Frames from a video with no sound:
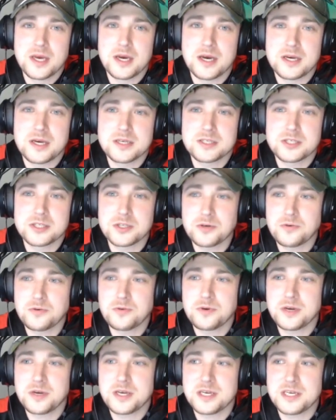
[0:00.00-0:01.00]

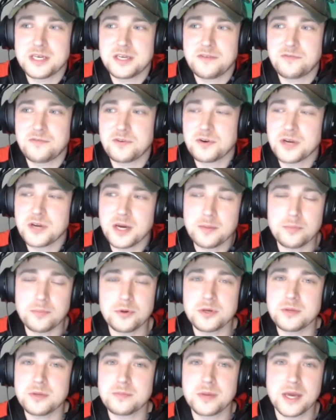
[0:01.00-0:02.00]
So if you're not
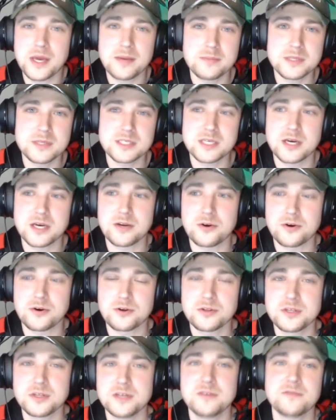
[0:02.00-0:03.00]
putting payments on
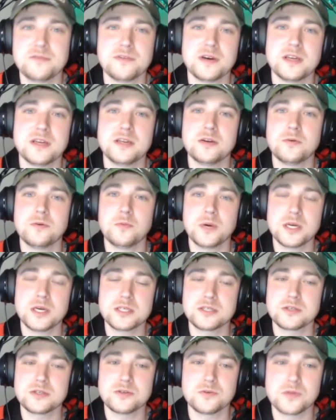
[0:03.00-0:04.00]
early and finding a way
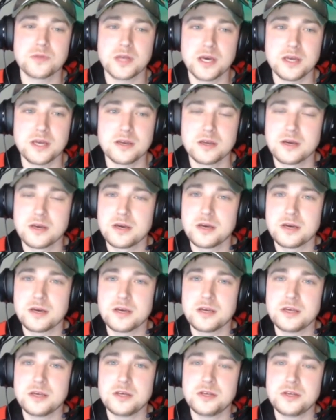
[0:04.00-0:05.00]
to do that,
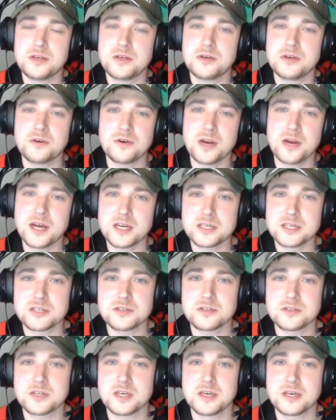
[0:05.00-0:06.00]
you're
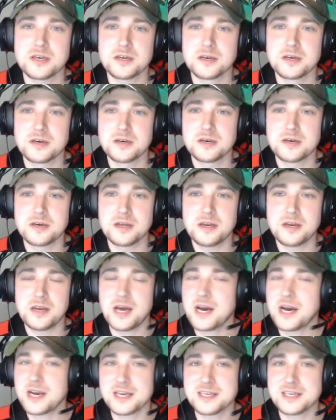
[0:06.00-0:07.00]
actually
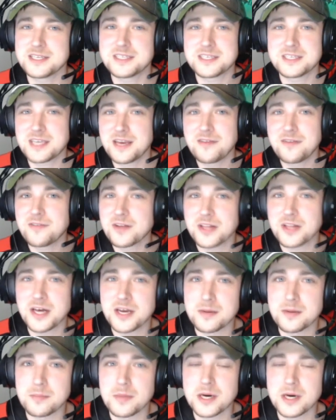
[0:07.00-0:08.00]
not going to save a
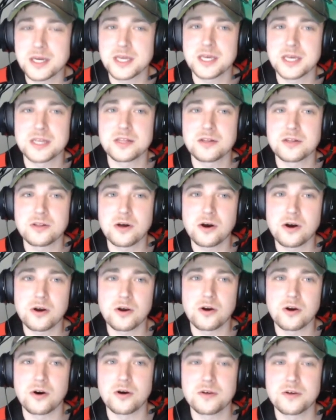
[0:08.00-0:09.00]
lot of money in the long
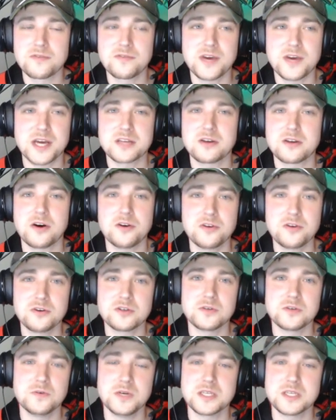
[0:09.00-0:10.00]
haul. In fact, all you're
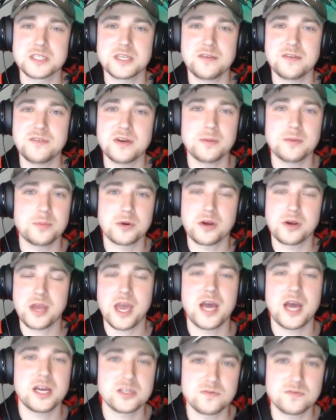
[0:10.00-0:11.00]
doing is giving up your
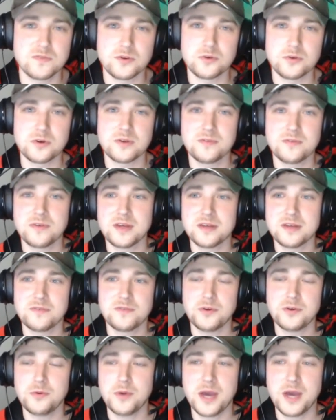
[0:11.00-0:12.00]
cash flow. And if
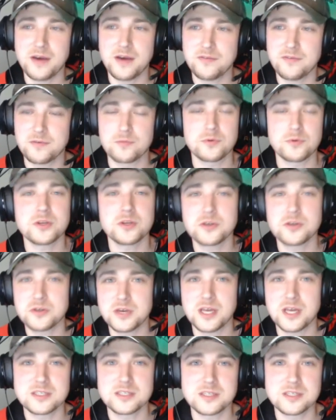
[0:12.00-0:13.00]
you have a really good
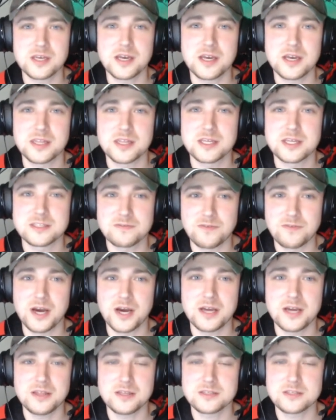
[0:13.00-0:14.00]
nest egg, and that's
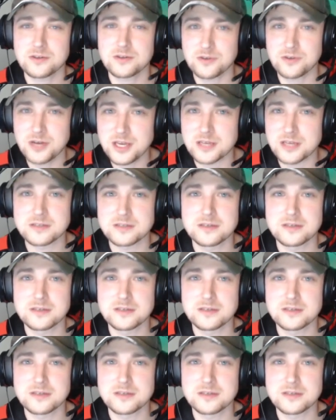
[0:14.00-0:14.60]
fine, that's great.